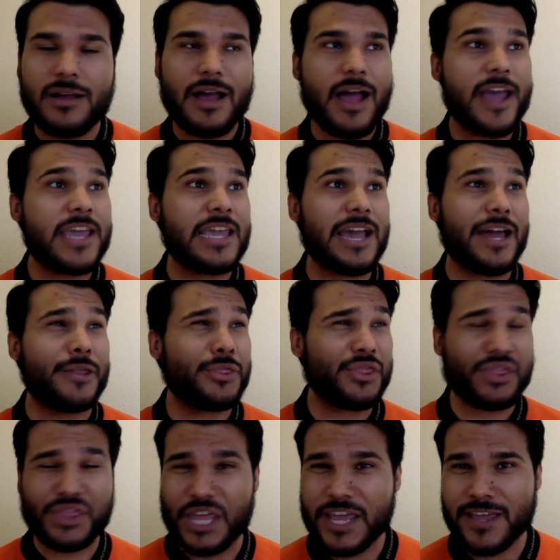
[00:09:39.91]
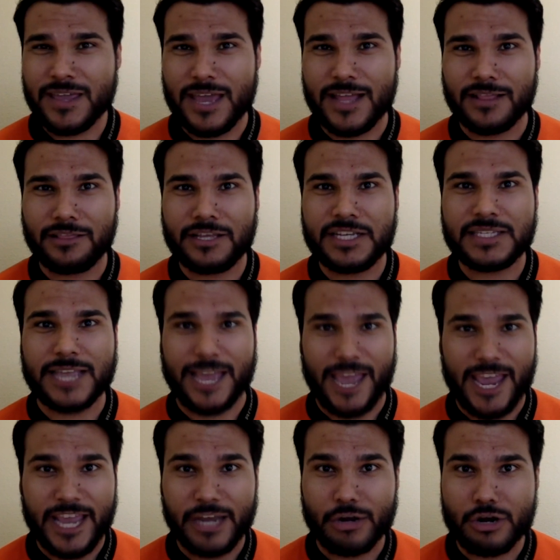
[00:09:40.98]
I think at least like
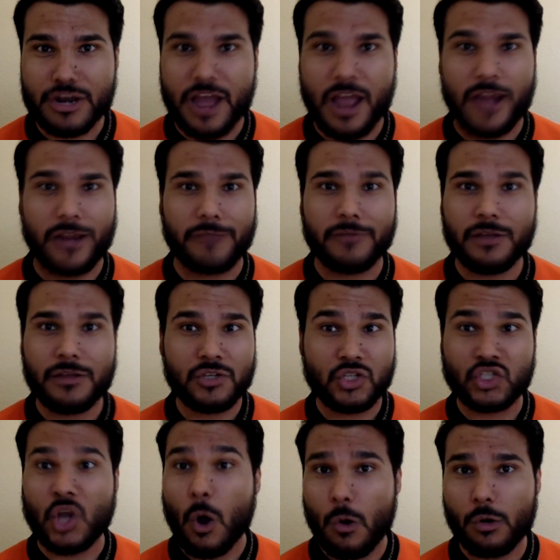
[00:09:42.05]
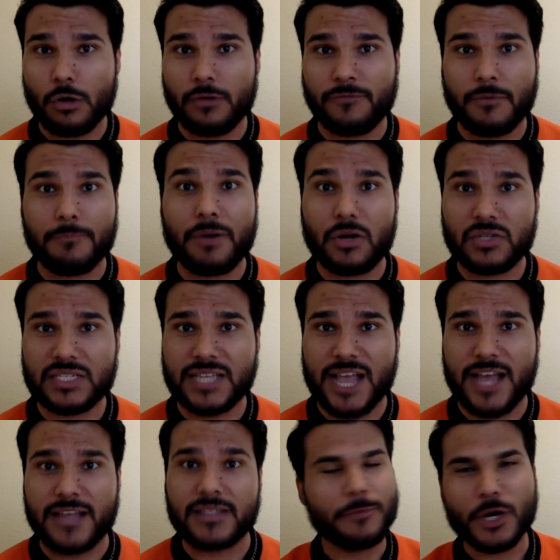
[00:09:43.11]
8 or 9 total from both
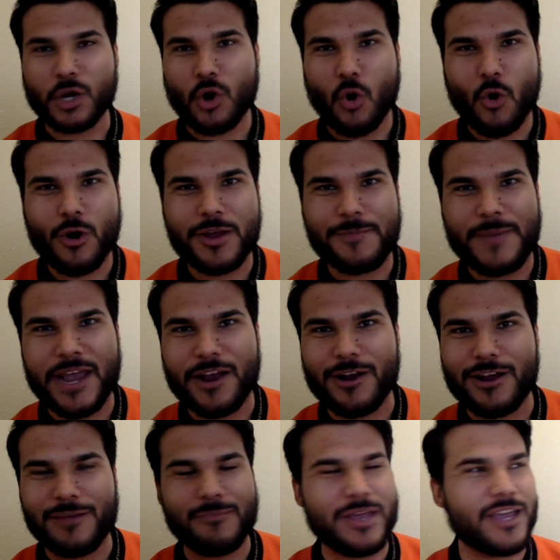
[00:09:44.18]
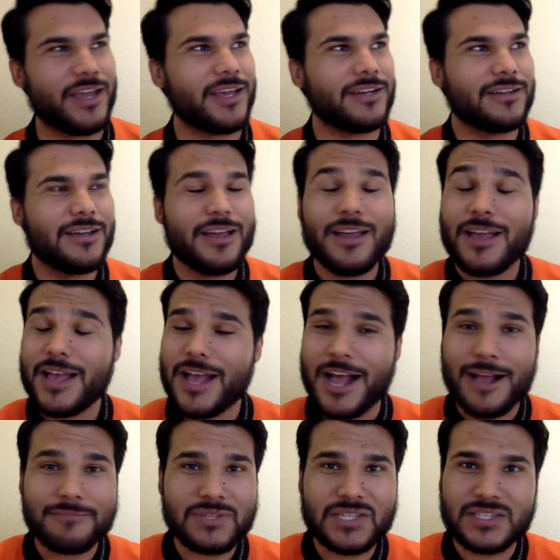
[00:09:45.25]
sides. But Corey Perry, man,
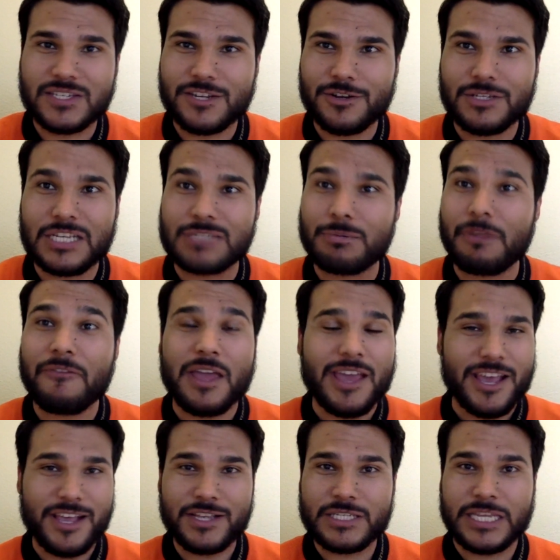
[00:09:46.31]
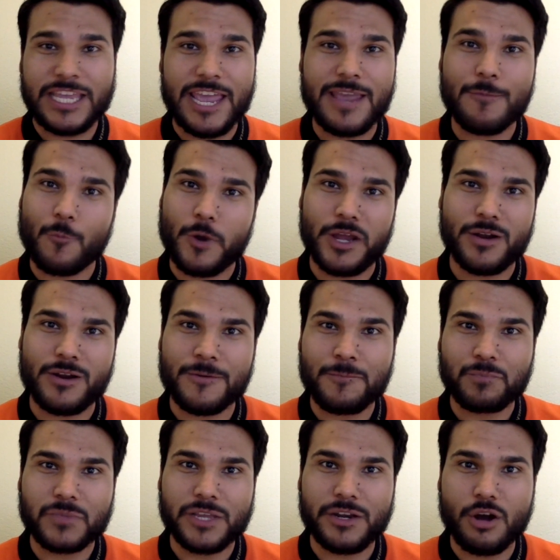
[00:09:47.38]
I'm still in disbelief. His game
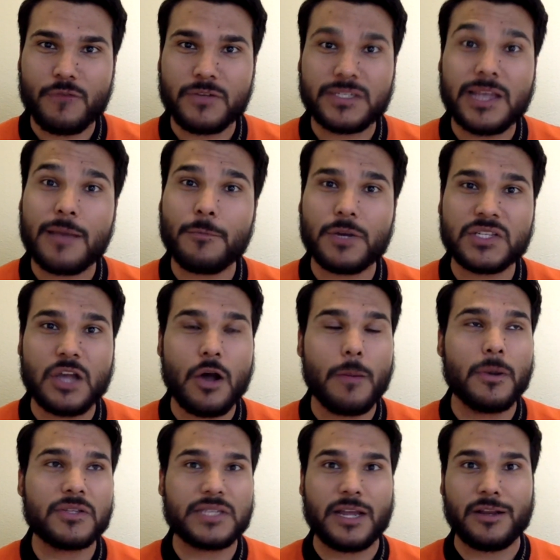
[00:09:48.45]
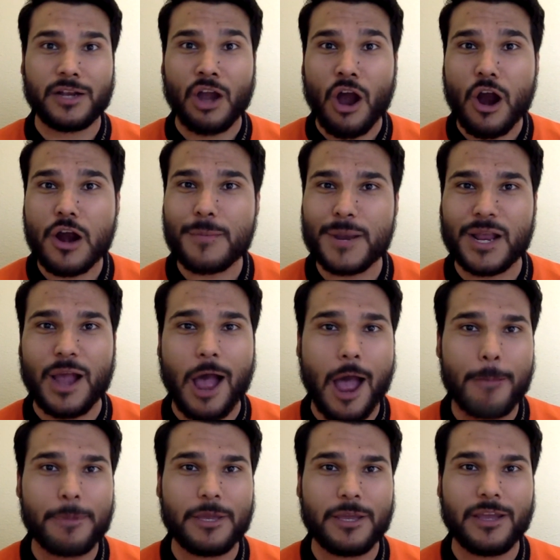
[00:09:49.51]
winner in overtime was almost a carbon
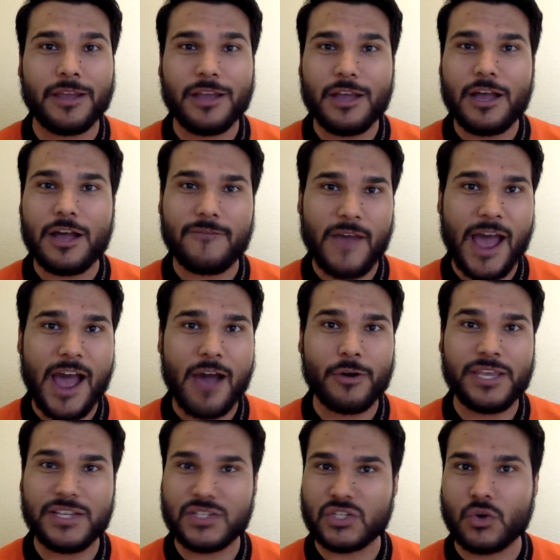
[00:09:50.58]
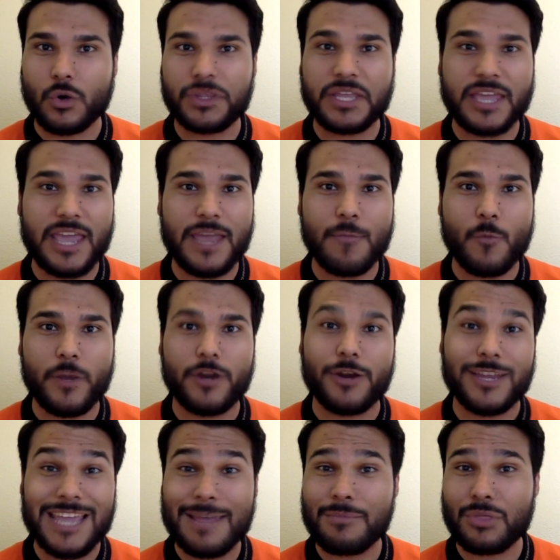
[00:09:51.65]
copy of how he scored the game winner in
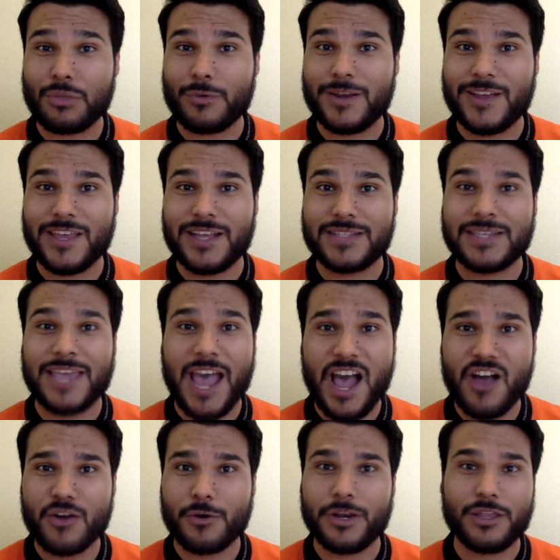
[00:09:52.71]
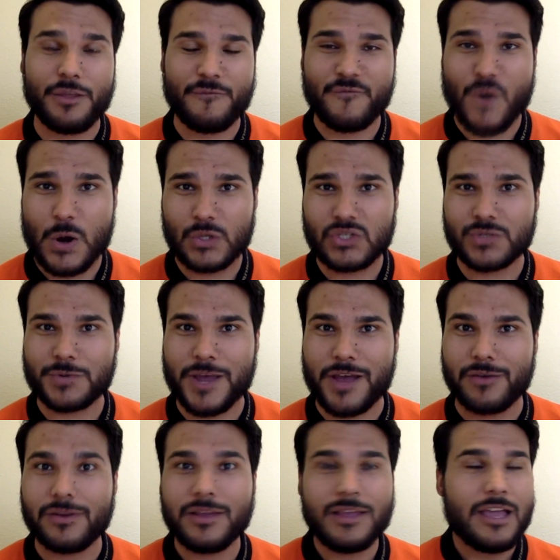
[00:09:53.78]
Game 3 against Calgary in the first
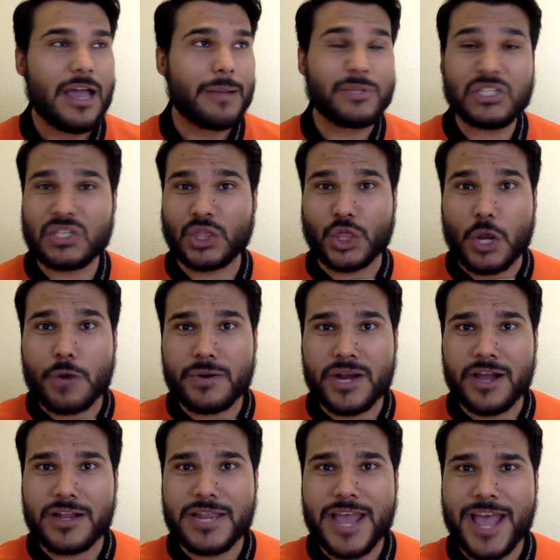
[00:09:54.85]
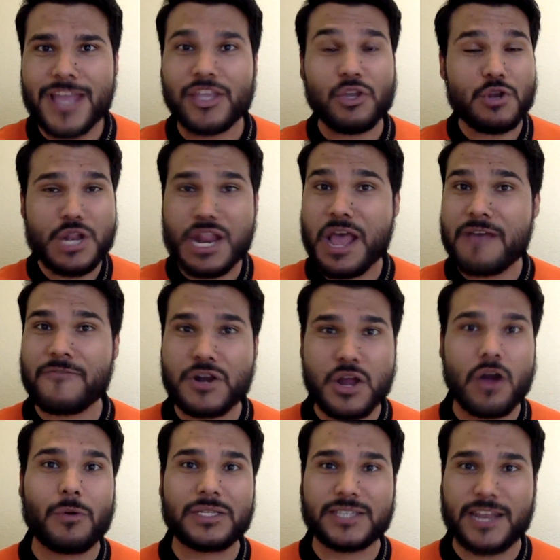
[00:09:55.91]
round. Just throw it on net. You never
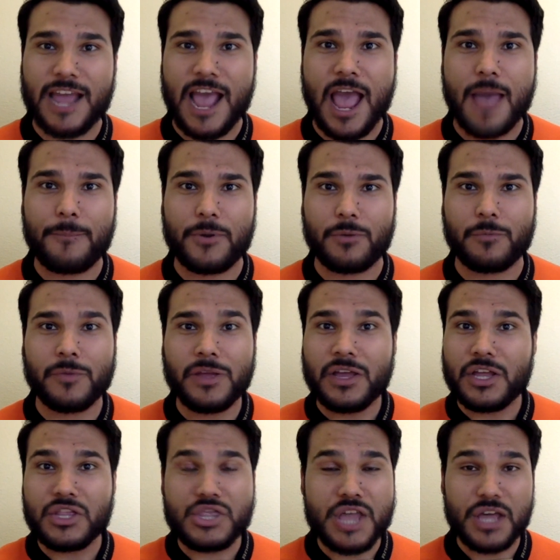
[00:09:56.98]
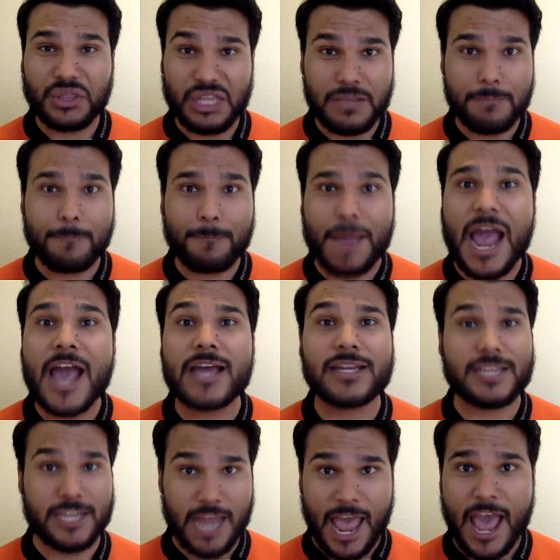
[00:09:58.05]
know what's going to happen. Nothing bad
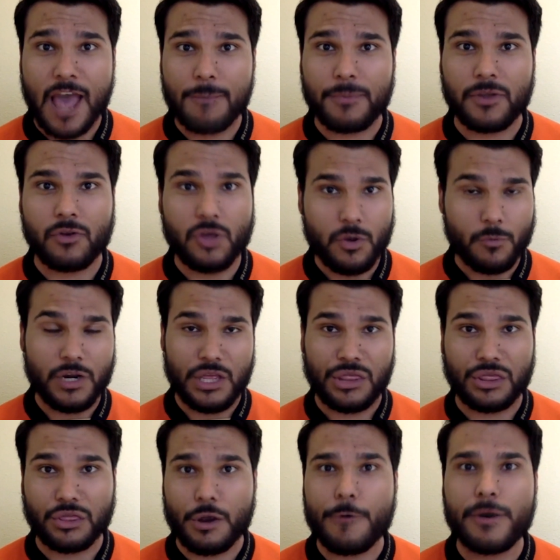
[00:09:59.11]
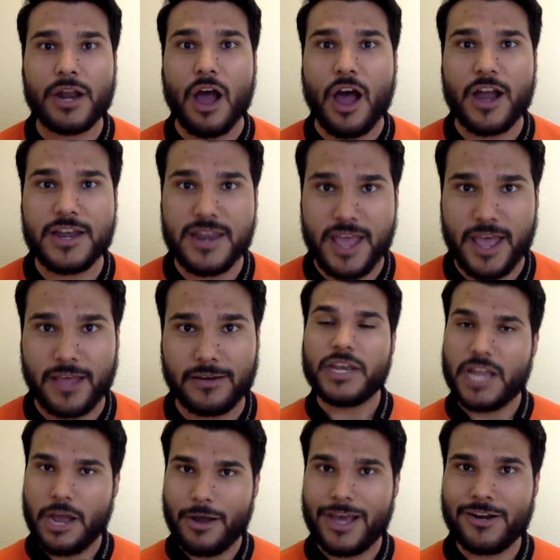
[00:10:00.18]
can happen when you throw it on net.
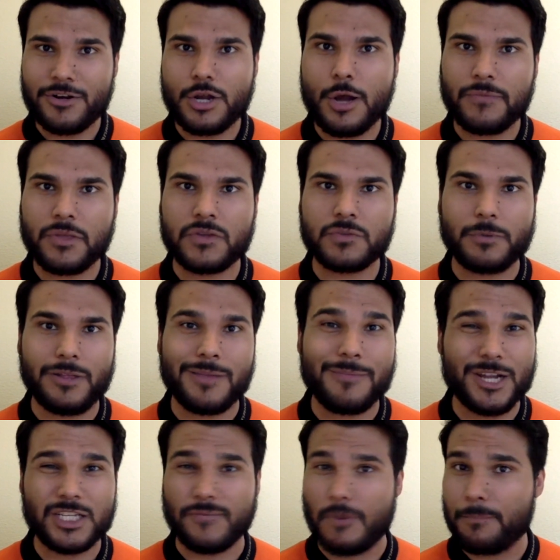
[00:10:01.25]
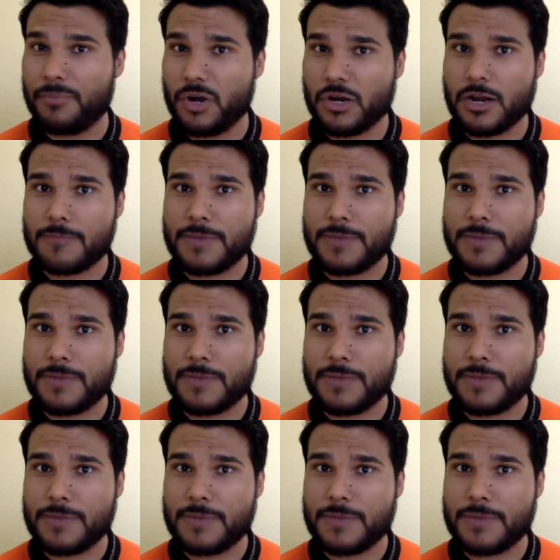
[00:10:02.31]
Now, I don't know if there's really much of a book on